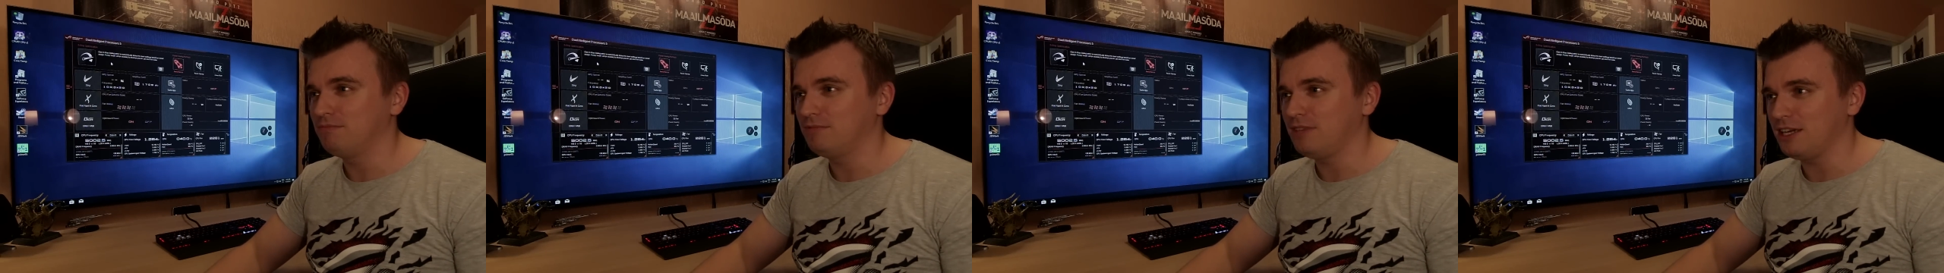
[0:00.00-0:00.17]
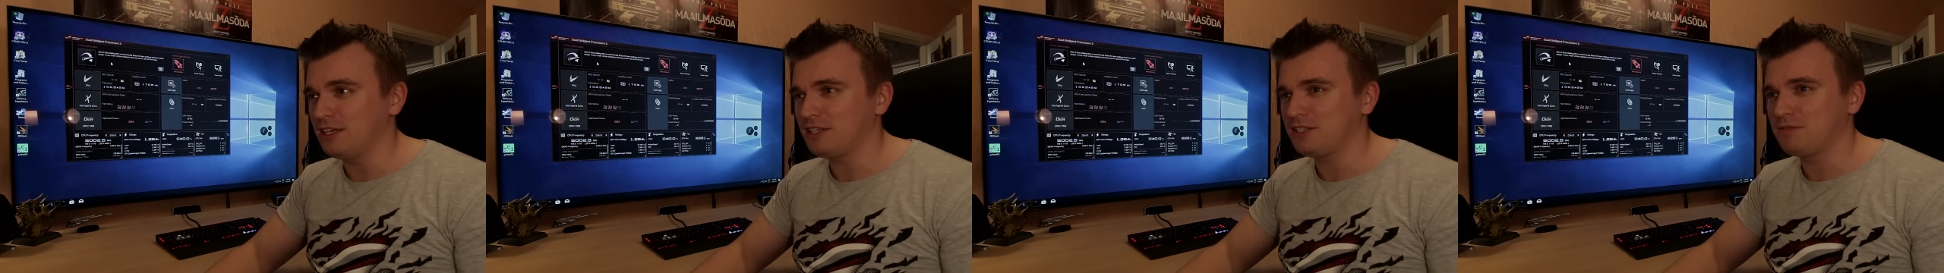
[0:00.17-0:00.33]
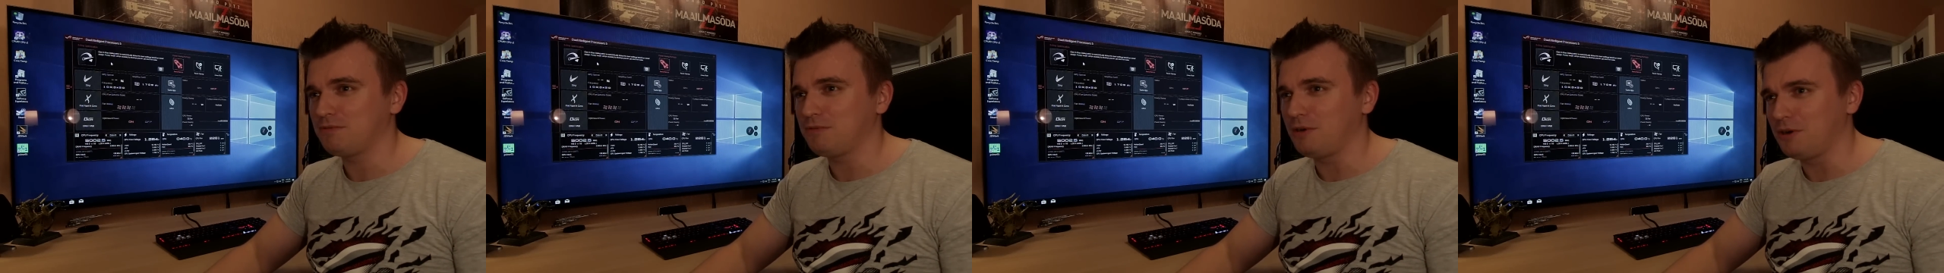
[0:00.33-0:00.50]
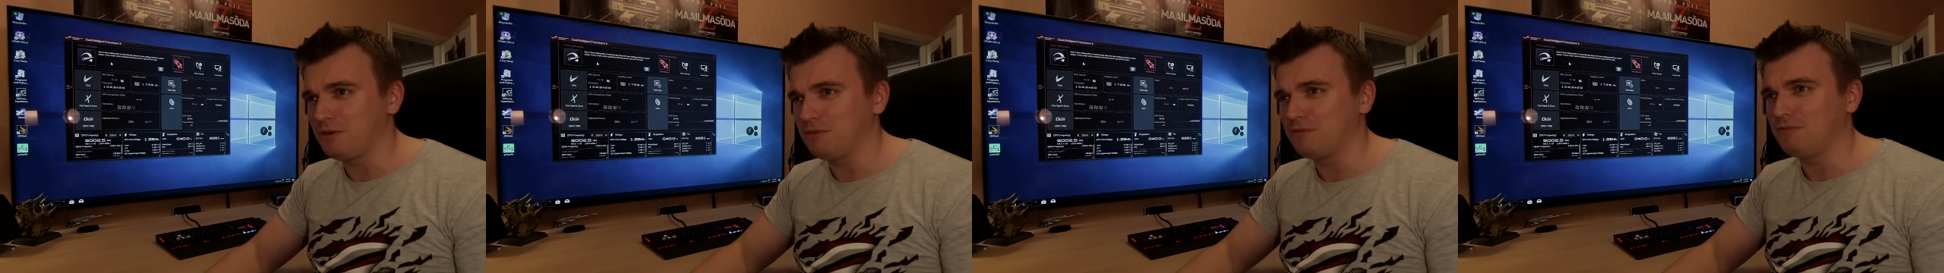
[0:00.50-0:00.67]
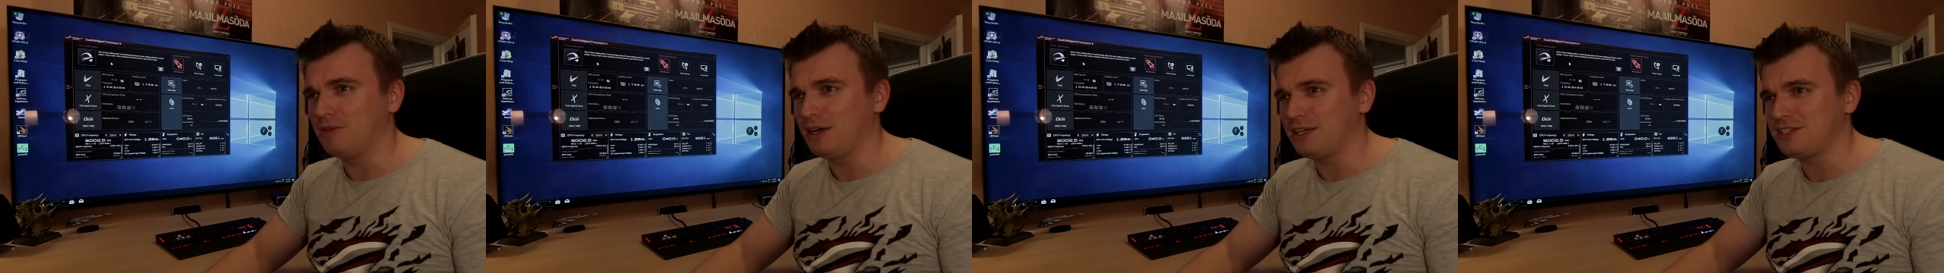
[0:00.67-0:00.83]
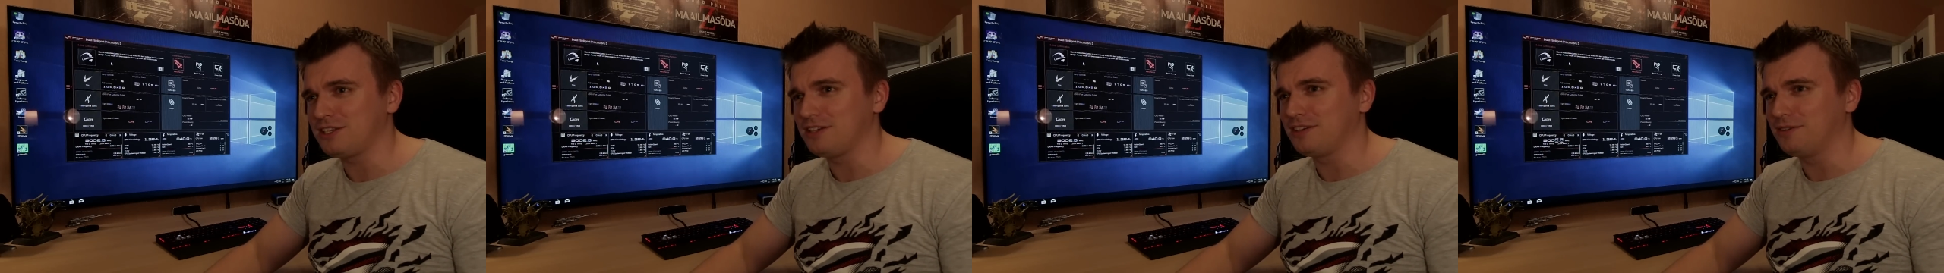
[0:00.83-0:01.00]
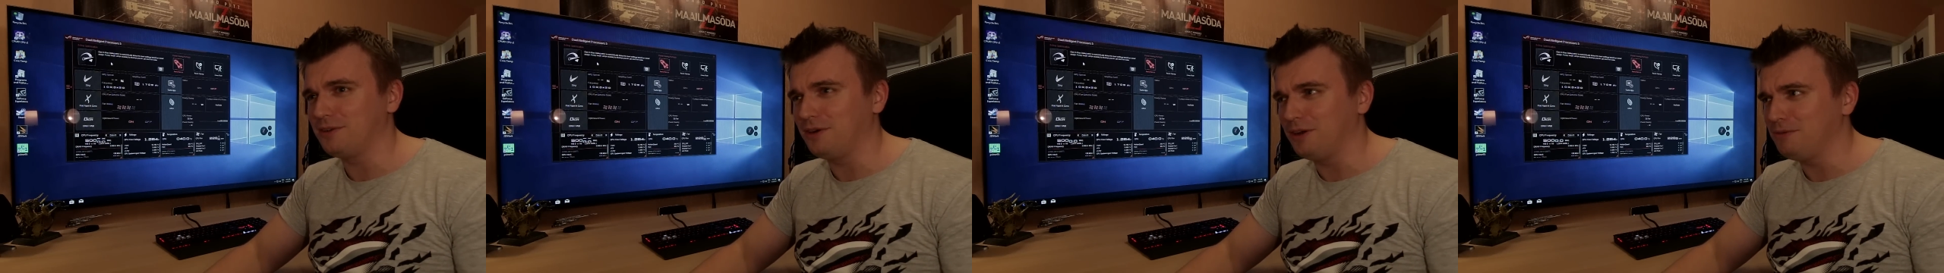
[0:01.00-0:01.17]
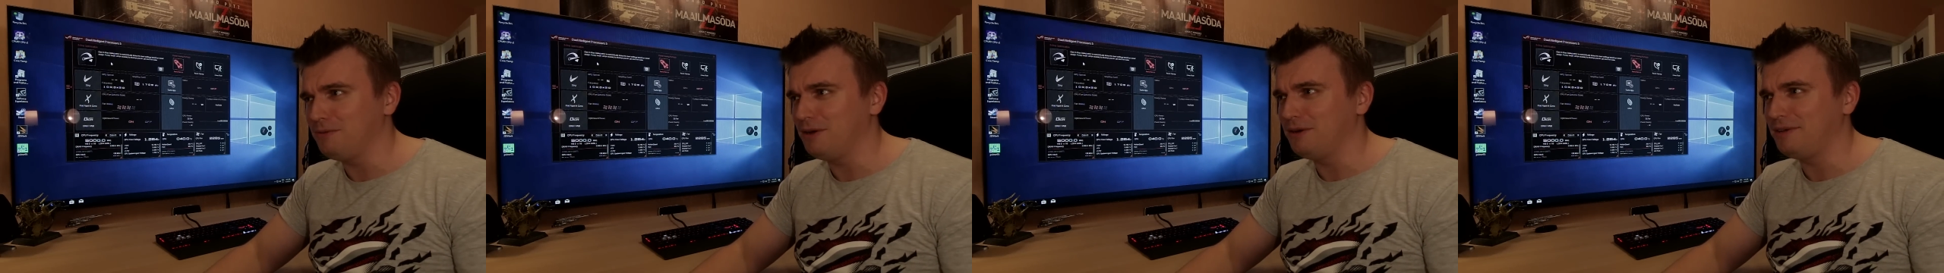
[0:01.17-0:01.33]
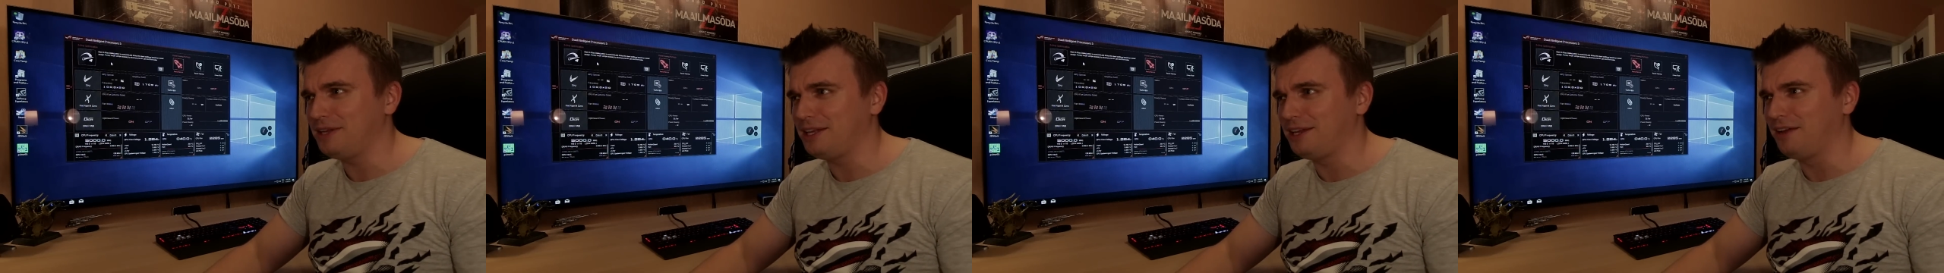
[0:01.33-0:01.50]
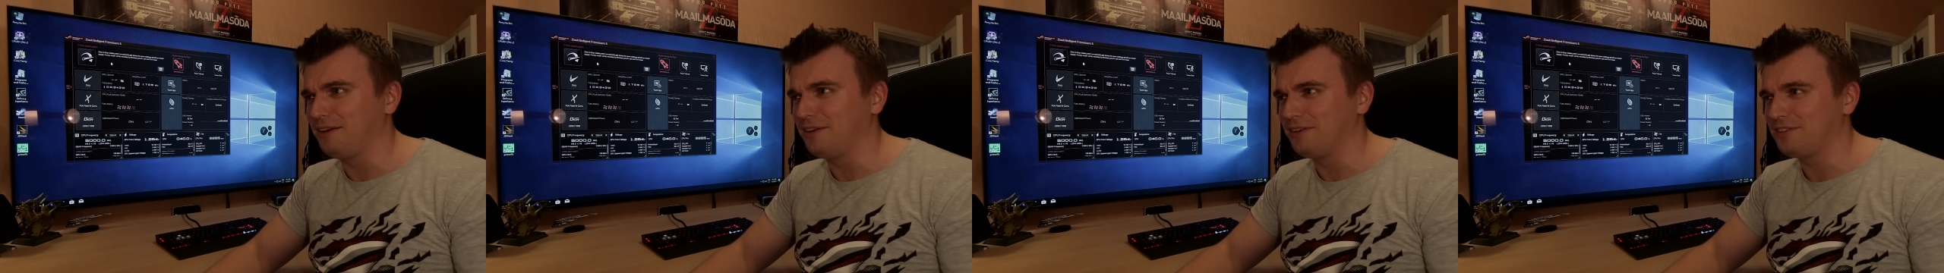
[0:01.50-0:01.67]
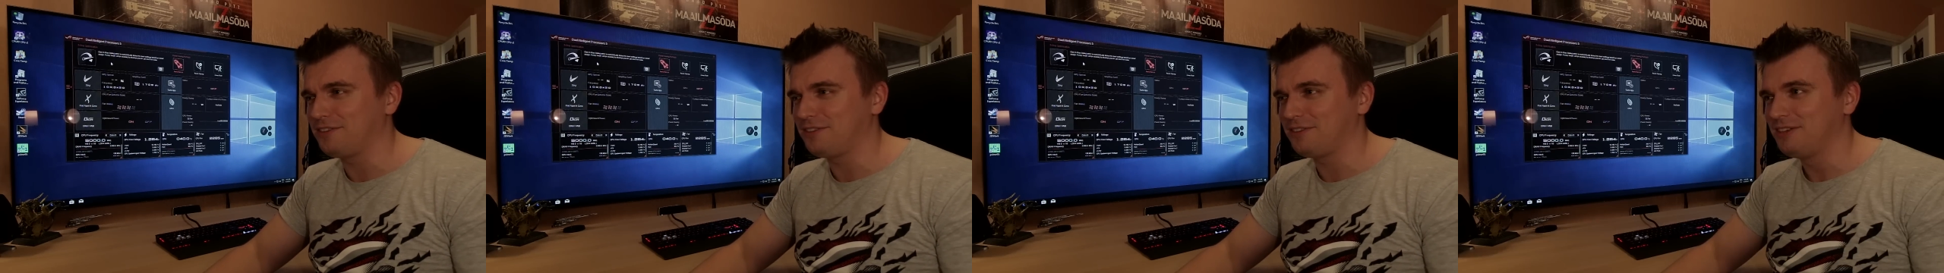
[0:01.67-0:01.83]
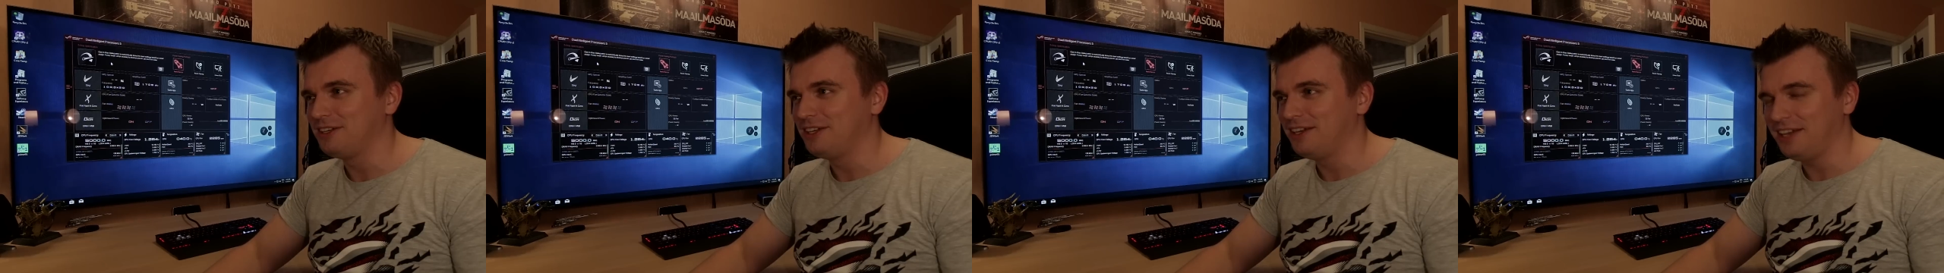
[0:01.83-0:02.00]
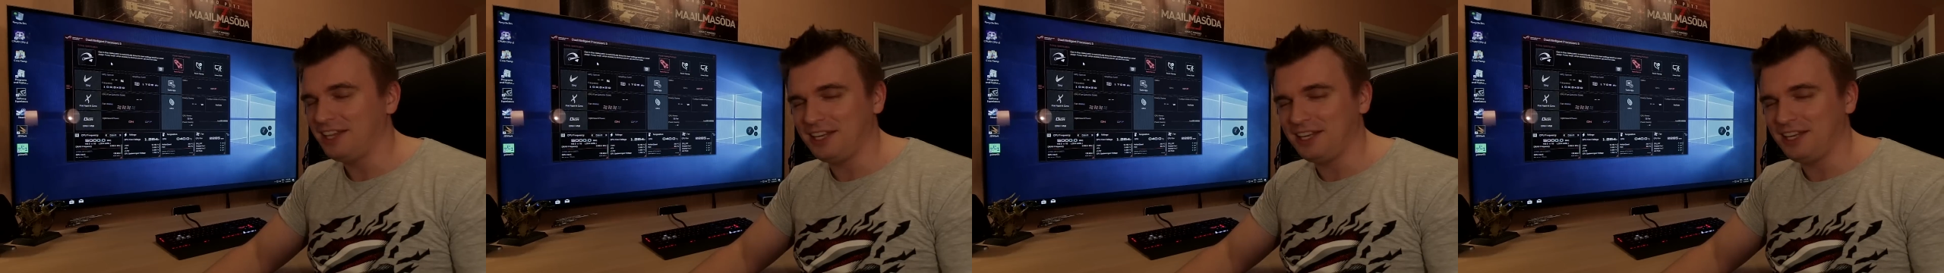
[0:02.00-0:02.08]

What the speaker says: thanks for watching all my videos.